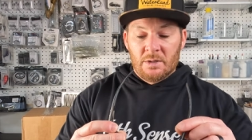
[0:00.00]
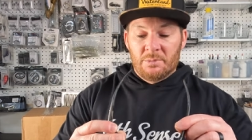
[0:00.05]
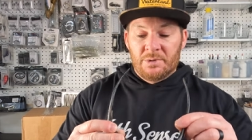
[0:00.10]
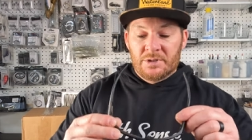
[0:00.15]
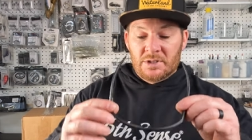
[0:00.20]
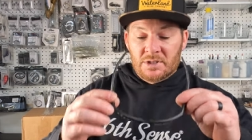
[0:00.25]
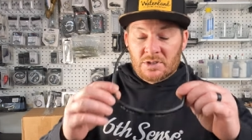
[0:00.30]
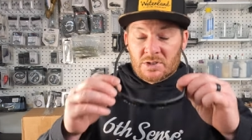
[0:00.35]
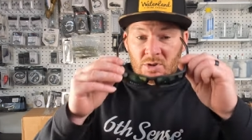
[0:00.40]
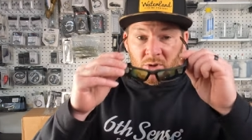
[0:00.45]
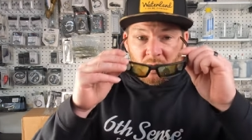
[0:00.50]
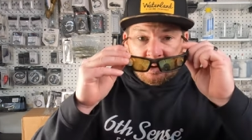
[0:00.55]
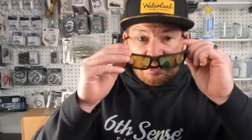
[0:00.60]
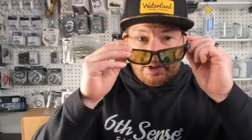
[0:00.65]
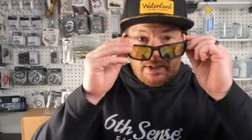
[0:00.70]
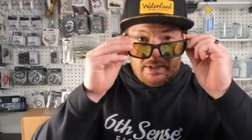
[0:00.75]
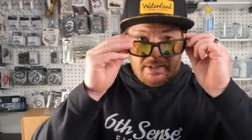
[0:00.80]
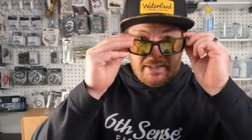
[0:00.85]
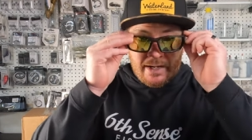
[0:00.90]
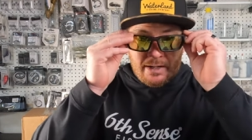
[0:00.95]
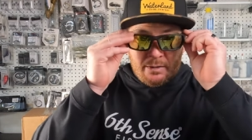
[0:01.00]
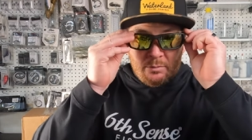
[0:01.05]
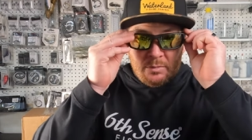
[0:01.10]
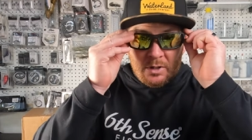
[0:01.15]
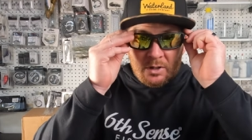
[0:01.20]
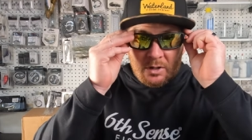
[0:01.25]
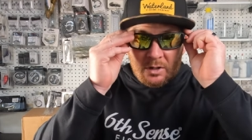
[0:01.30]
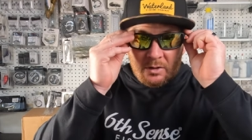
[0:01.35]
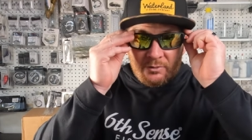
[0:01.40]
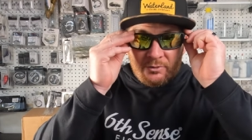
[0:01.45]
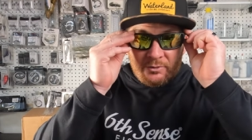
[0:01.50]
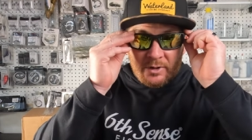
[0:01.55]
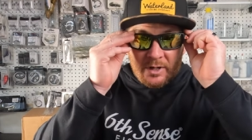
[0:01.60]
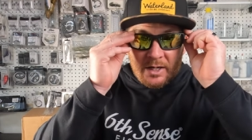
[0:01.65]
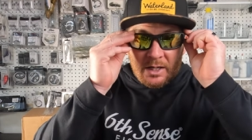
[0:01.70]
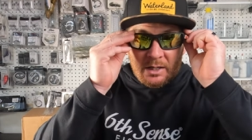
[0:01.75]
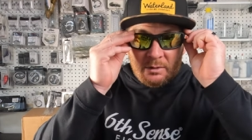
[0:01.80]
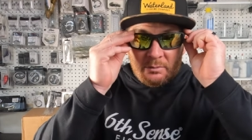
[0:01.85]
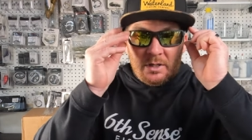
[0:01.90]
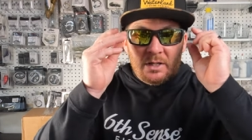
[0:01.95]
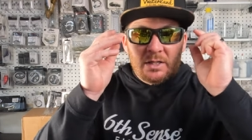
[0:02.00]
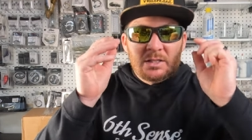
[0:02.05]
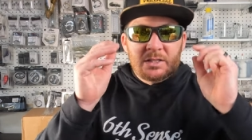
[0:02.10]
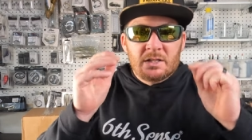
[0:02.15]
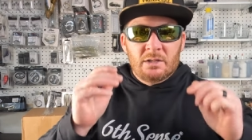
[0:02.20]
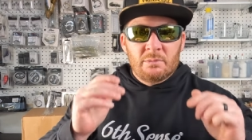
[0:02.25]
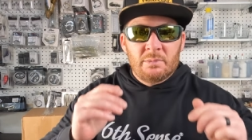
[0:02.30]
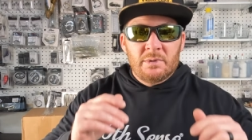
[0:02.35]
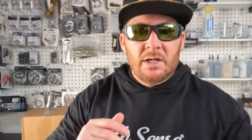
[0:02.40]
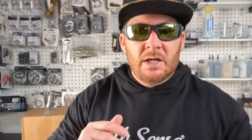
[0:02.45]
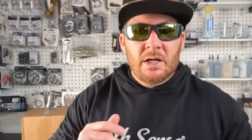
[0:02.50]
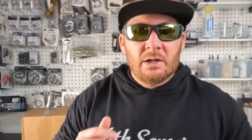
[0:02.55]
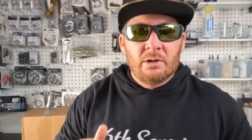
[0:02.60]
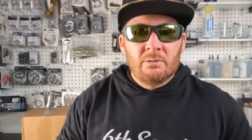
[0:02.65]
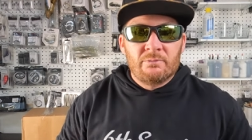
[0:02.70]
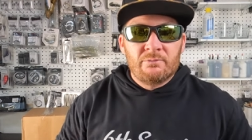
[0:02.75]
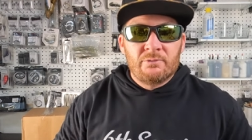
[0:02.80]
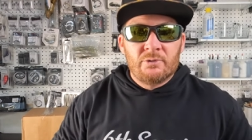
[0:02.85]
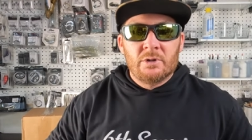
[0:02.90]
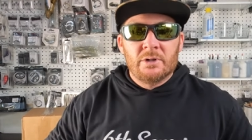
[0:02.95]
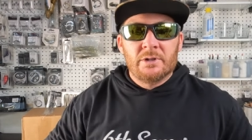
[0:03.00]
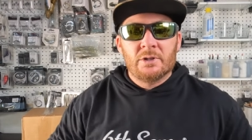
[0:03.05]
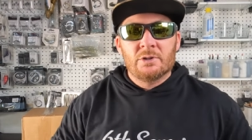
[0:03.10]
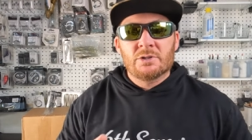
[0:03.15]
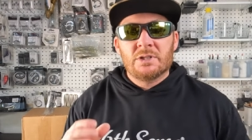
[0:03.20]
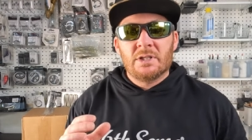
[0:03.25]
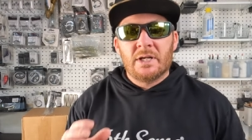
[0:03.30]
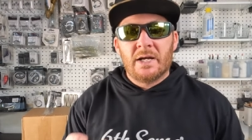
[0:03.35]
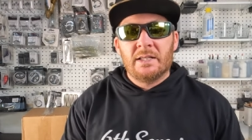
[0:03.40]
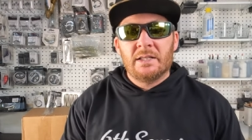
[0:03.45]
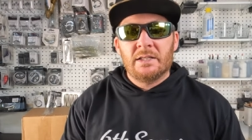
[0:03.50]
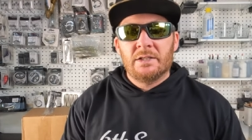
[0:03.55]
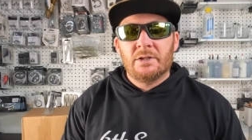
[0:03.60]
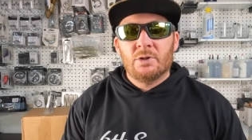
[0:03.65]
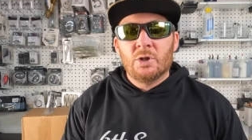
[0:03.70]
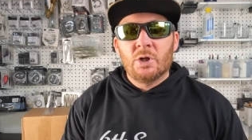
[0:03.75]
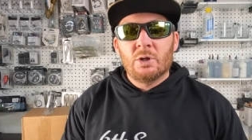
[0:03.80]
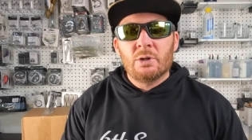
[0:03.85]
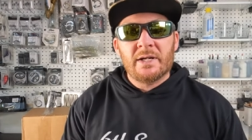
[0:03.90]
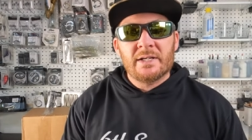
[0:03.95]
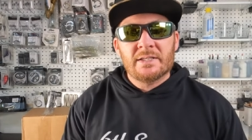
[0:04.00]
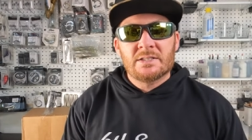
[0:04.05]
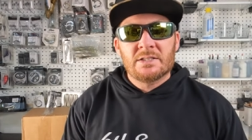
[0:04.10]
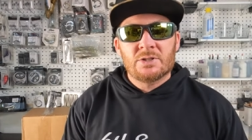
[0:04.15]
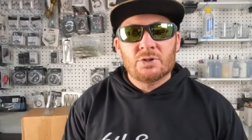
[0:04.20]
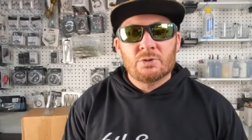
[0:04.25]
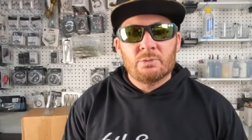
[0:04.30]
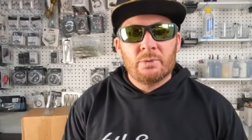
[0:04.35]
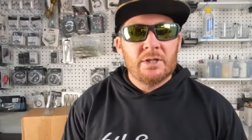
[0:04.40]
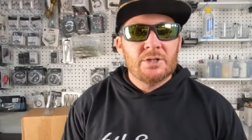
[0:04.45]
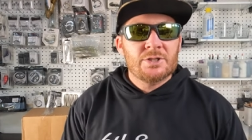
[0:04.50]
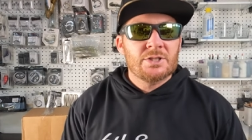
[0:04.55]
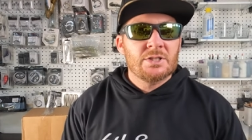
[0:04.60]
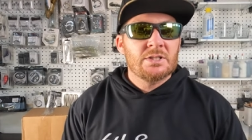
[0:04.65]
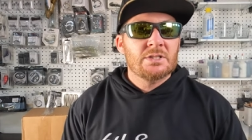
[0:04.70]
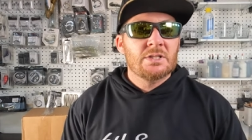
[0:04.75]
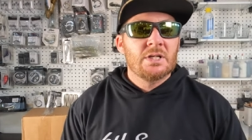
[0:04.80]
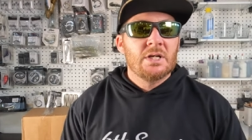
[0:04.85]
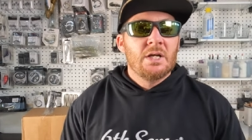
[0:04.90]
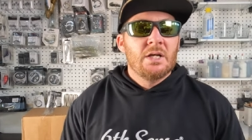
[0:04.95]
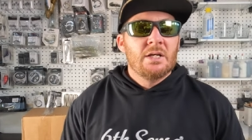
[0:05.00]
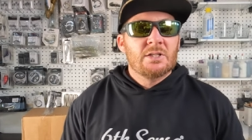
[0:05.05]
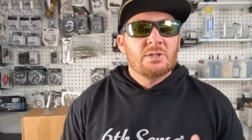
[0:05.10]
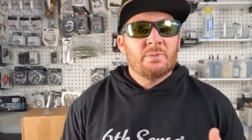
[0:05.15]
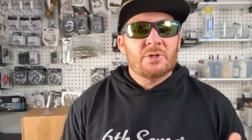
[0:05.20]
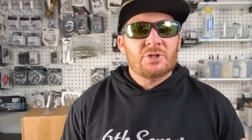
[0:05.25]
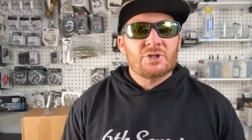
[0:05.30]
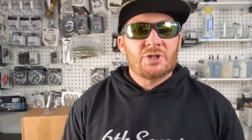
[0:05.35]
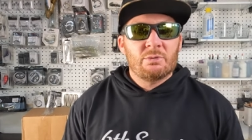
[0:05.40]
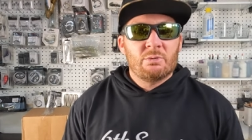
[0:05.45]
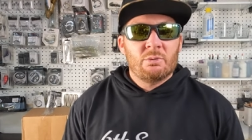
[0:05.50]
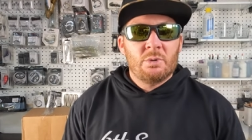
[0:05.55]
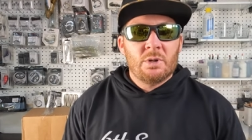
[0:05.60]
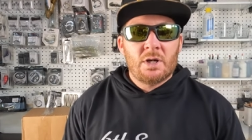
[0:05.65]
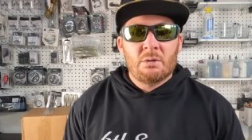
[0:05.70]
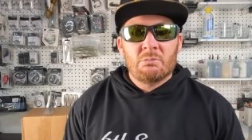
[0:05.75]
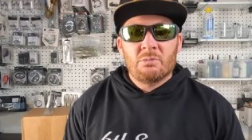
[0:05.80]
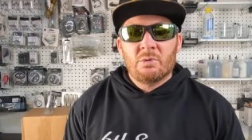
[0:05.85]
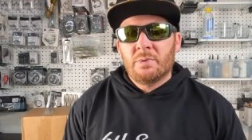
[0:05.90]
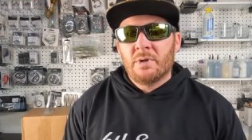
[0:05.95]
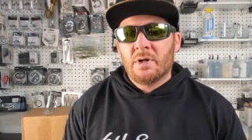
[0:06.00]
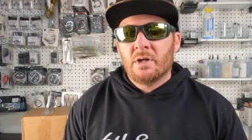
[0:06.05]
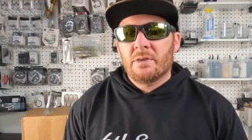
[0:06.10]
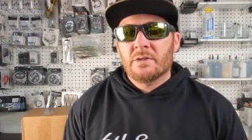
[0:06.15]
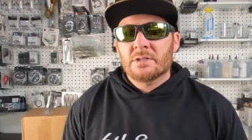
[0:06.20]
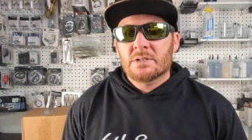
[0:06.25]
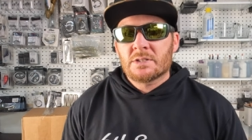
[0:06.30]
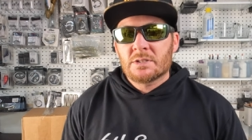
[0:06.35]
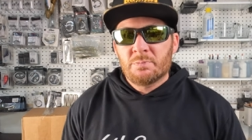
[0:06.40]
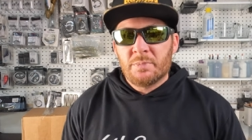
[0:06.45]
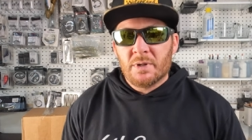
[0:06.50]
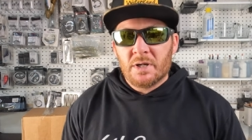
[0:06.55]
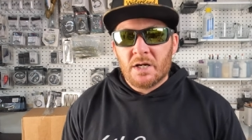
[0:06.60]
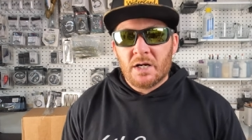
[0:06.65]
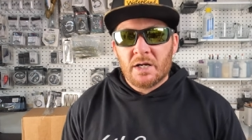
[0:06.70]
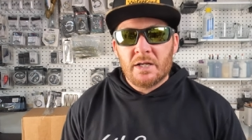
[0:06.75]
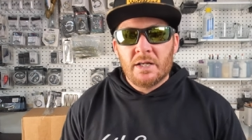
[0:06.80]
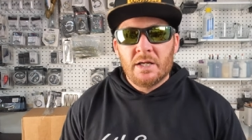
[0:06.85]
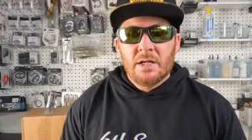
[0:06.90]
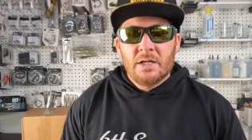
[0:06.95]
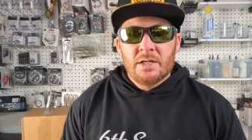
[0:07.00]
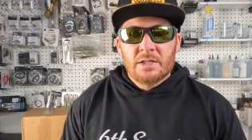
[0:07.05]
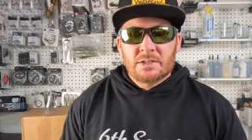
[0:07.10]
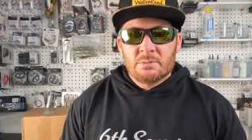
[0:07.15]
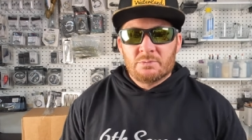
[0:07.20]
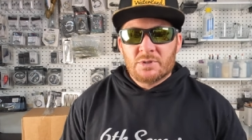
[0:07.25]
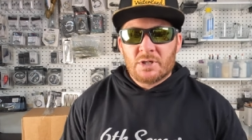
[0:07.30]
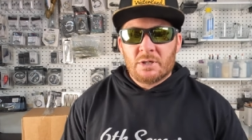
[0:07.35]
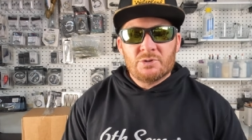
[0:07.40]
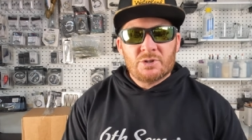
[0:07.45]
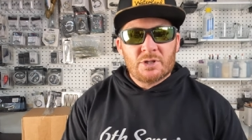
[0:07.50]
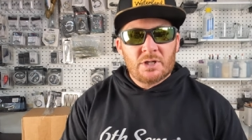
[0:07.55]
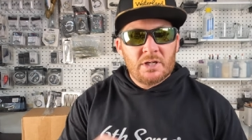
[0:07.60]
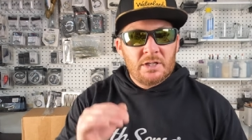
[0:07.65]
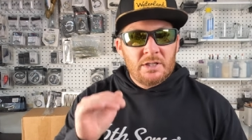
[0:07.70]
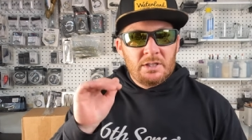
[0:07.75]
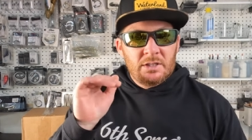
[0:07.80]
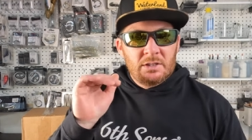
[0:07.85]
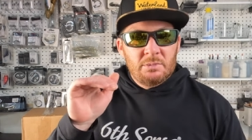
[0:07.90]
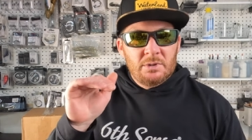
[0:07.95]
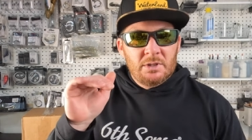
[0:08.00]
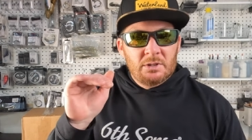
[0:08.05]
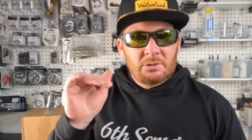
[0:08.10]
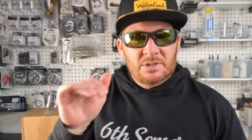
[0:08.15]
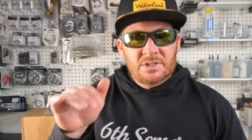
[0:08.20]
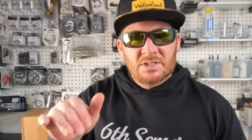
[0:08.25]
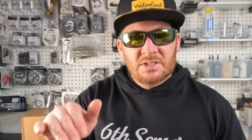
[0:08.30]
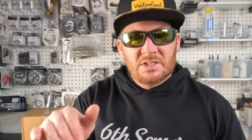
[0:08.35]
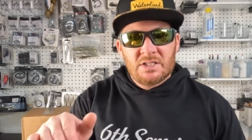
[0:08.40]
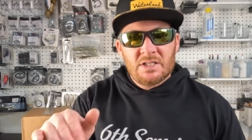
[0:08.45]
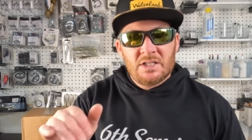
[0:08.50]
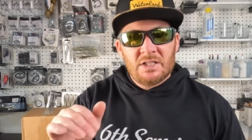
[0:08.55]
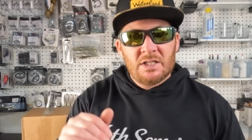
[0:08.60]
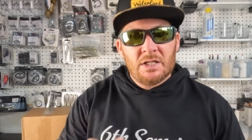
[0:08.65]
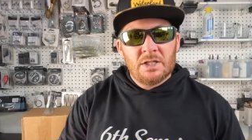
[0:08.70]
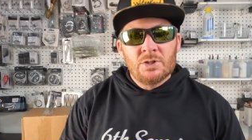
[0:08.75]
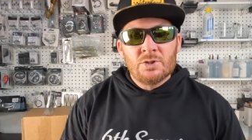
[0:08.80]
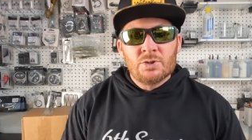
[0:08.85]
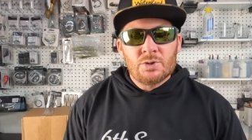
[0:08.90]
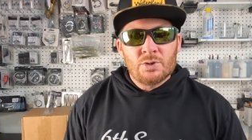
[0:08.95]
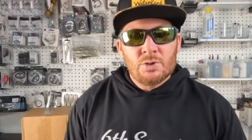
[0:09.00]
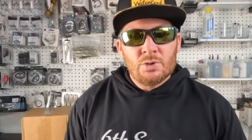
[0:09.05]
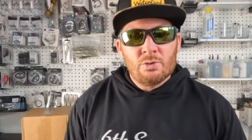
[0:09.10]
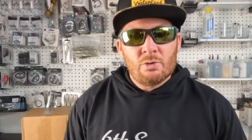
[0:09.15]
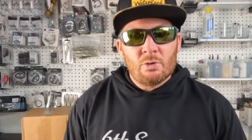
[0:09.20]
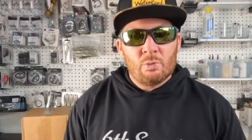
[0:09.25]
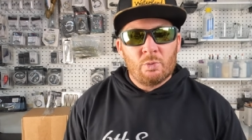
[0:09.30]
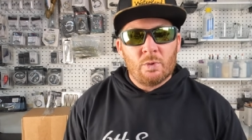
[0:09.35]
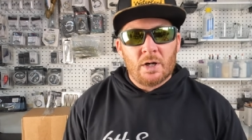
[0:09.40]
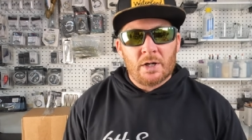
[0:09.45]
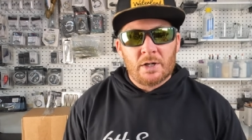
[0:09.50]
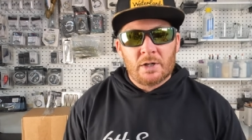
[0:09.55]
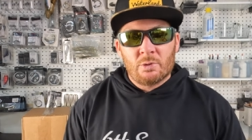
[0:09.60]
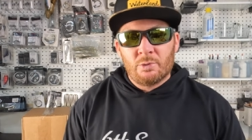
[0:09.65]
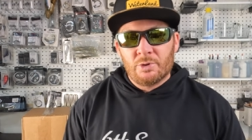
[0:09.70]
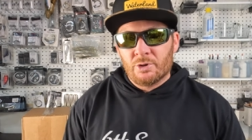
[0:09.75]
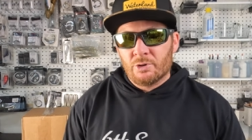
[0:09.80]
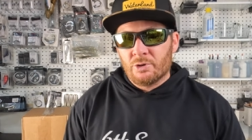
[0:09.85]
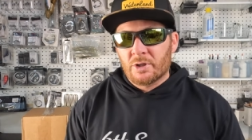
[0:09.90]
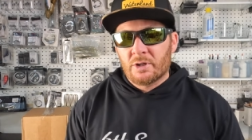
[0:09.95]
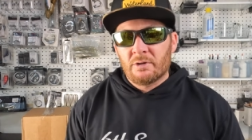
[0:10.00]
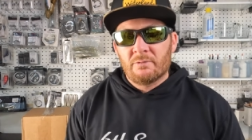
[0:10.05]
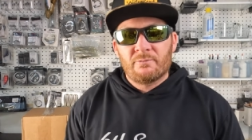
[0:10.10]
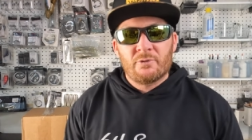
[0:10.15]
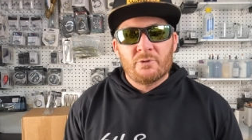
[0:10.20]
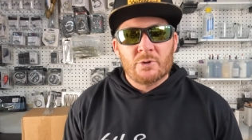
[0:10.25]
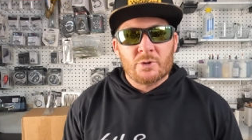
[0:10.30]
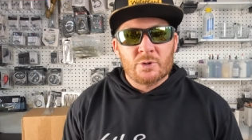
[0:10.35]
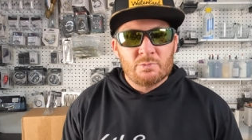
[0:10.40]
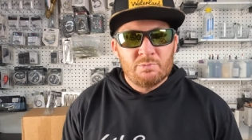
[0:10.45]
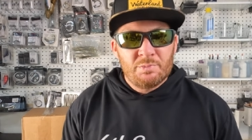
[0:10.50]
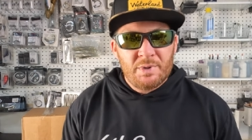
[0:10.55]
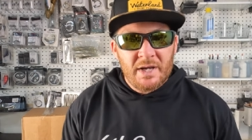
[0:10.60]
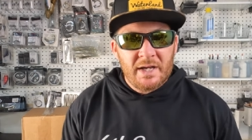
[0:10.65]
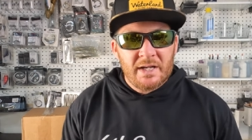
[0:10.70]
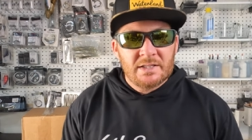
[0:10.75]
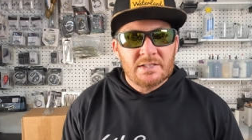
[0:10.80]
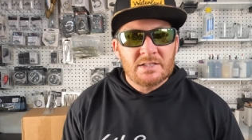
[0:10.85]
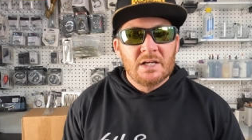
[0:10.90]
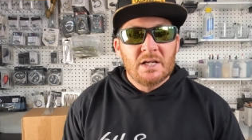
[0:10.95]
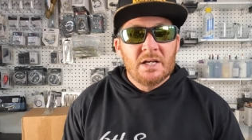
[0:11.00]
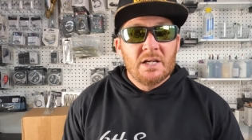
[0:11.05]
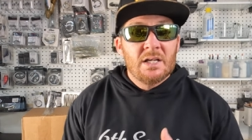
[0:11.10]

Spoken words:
But this Golden Light Mirror frame is going to be helpful in those low light situations, especially when we come upon the spot. Sometimes you're going to need to be able to see into the water when you're looking for those beds